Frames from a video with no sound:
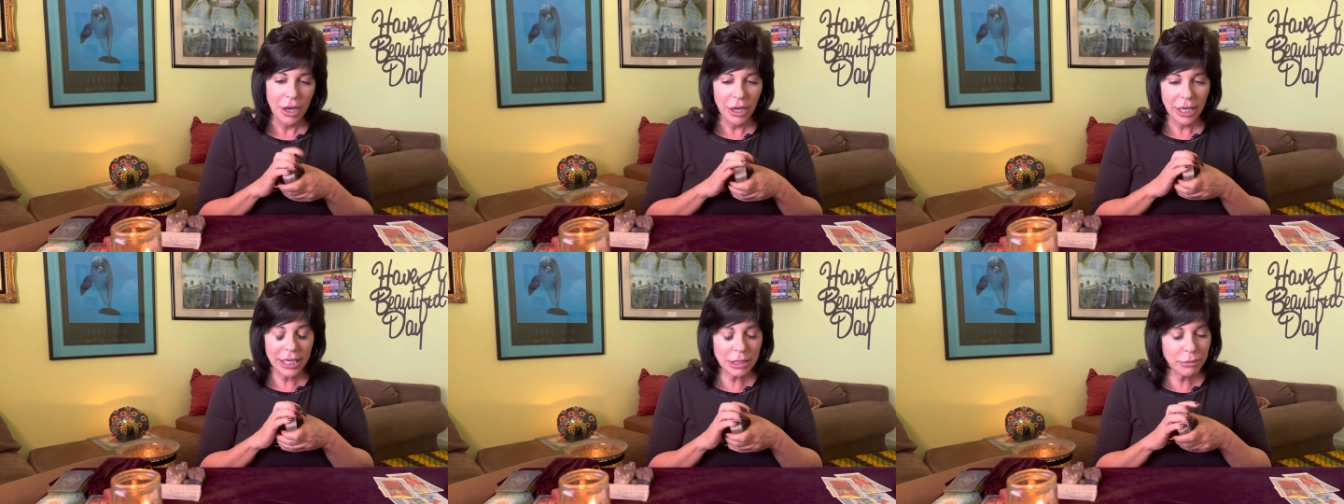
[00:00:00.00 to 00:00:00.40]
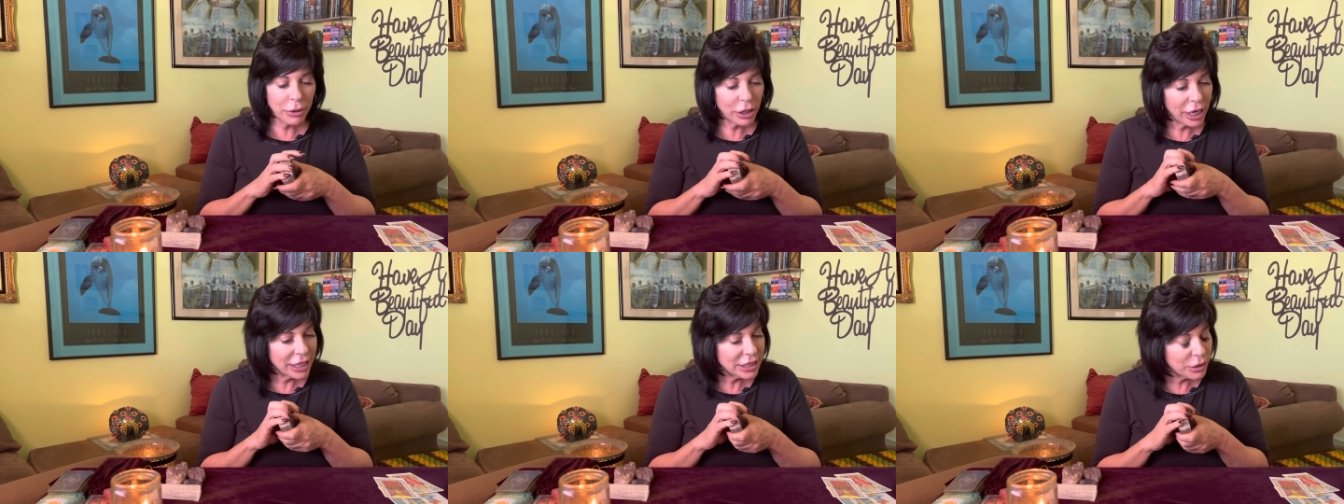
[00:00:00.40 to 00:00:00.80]
Okay,
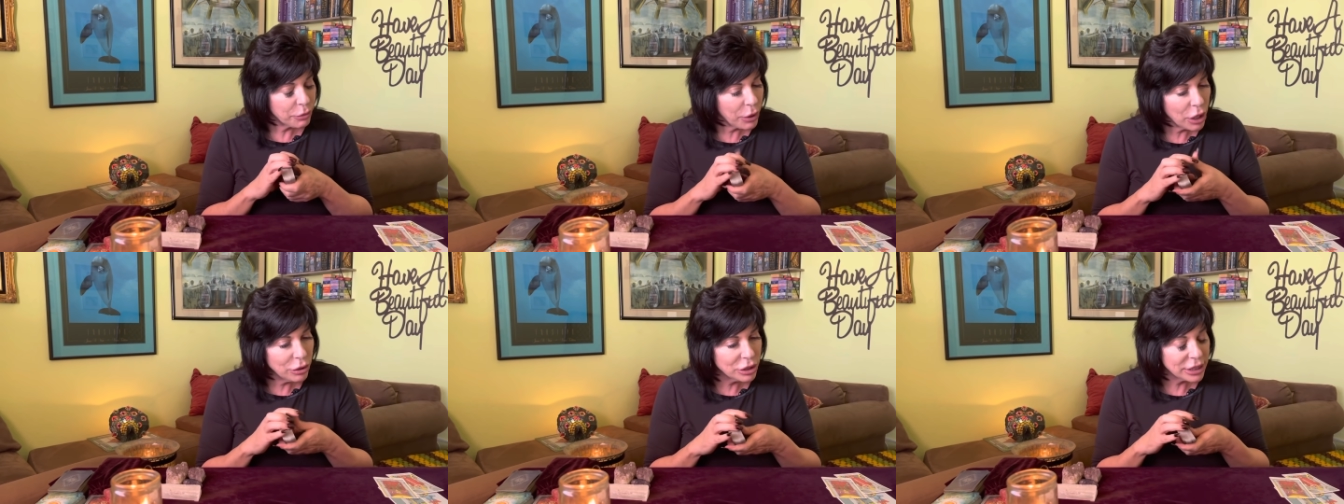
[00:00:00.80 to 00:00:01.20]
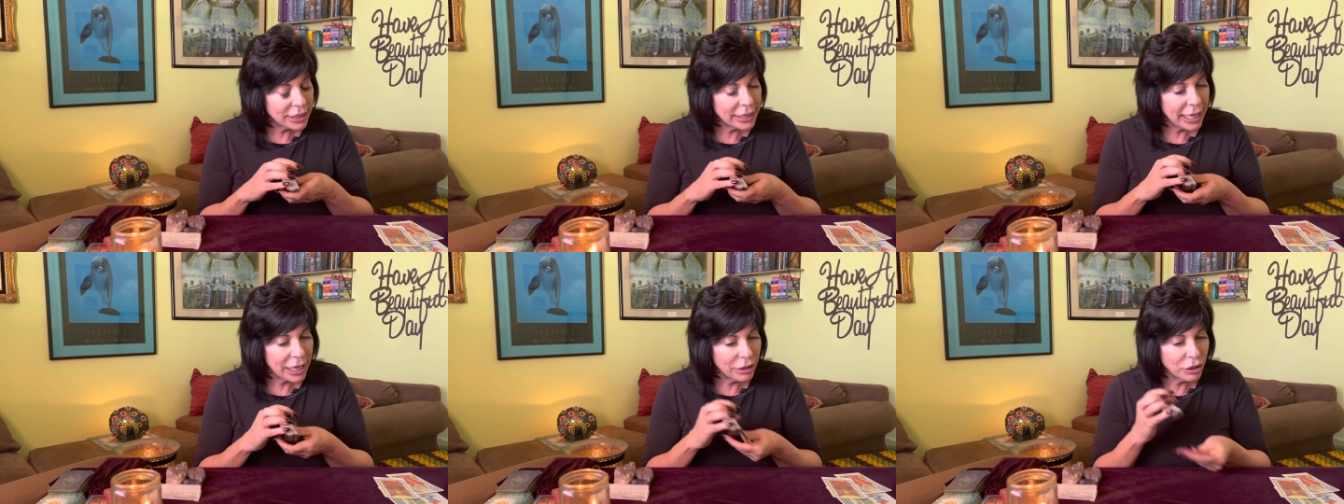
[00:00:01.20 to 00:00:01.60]
Spirit Guides,
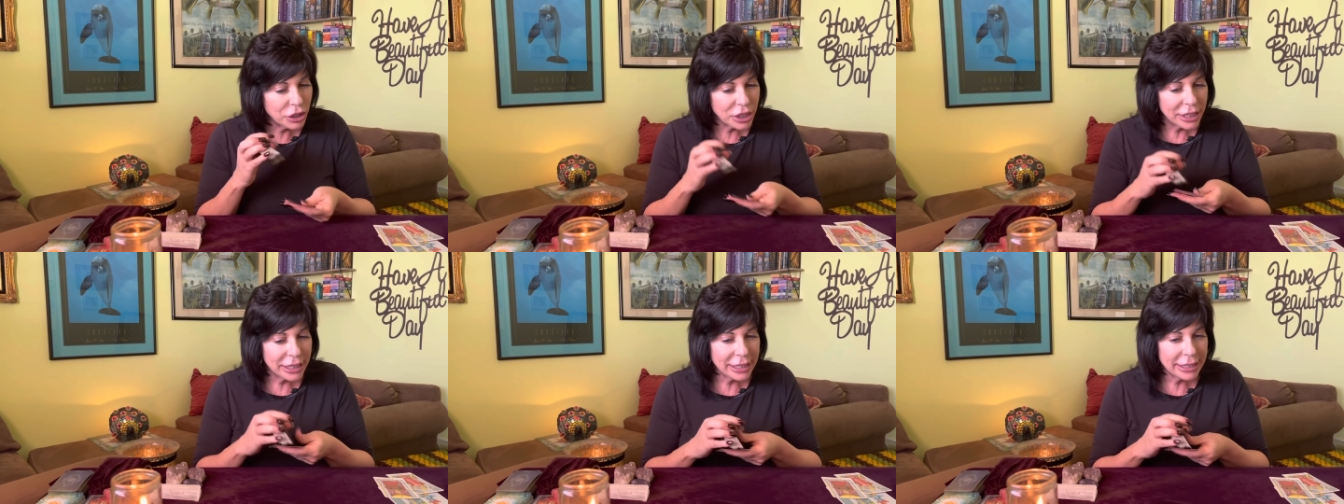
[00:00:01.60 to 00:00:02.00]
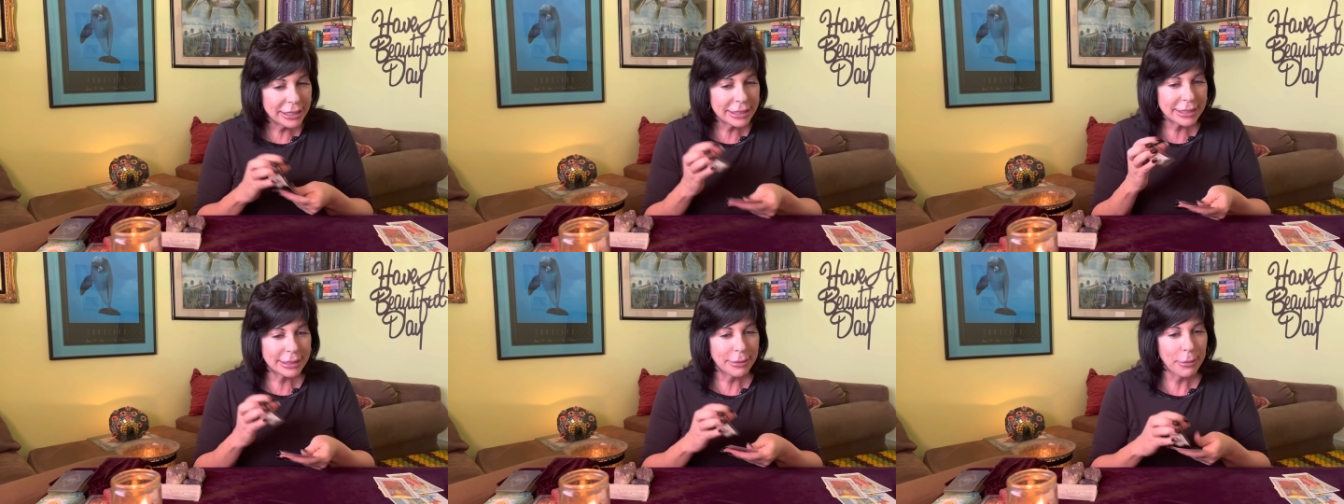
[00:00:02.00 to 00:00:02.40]
opposing
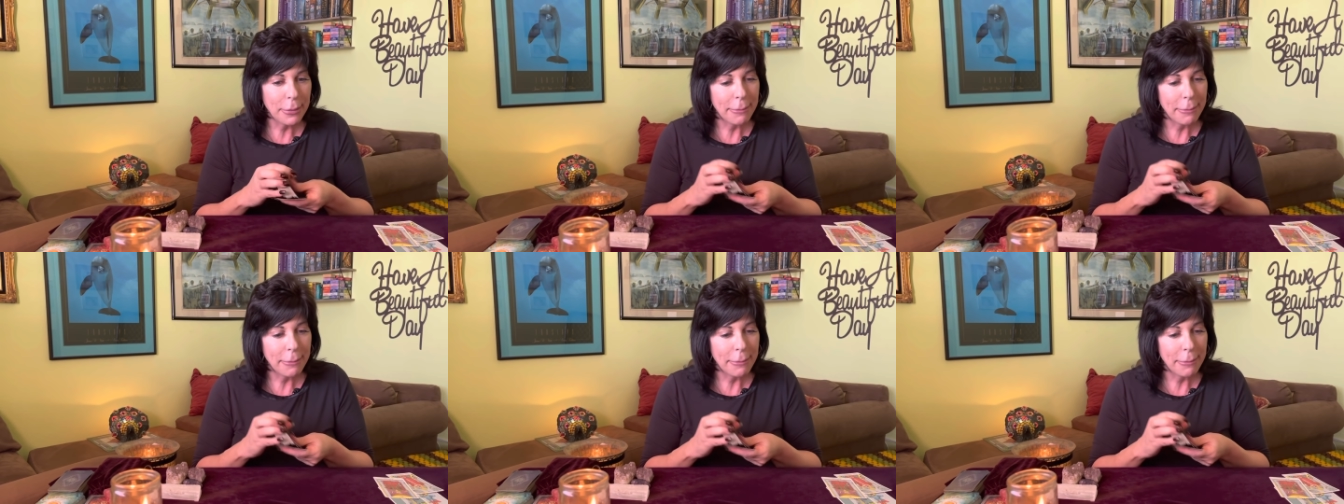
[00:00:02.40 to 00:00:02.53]
energies.